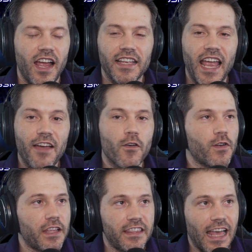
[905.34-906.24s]
I have
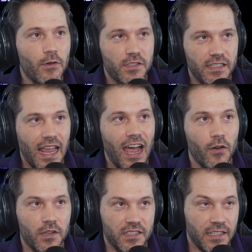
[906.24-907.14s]
over 1,000
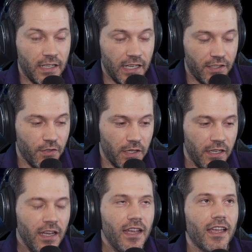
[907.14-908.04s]
hours into it.
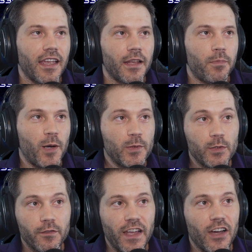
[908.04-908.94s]
And Purple
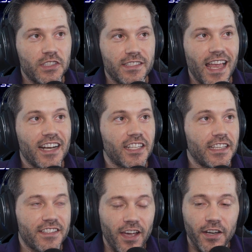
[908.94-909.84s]
will vouch, it's actually
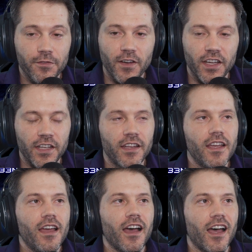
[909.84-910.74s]
a ton of fun.
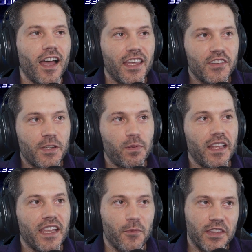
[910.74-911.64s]
I used to
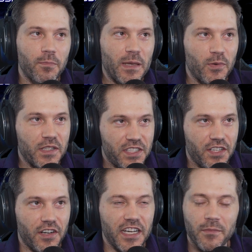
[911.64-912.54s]
play it with the people in
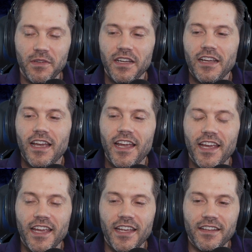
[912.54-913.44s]
stream,
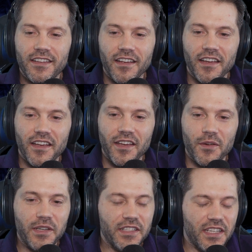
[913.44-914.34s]
and
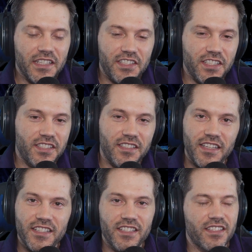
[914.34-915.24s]
it's
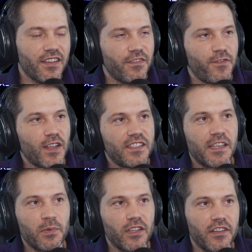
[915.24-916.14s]
just a fun,
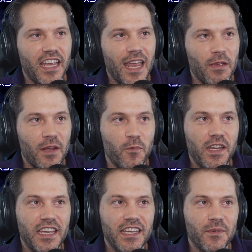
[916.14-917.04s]
simple little game, and
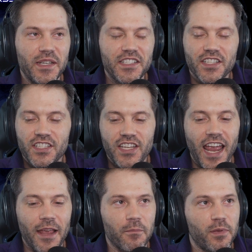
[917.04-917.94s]
we just
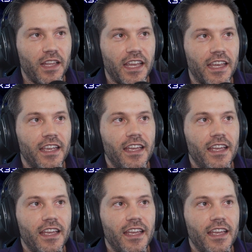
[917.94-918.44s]
chat and play.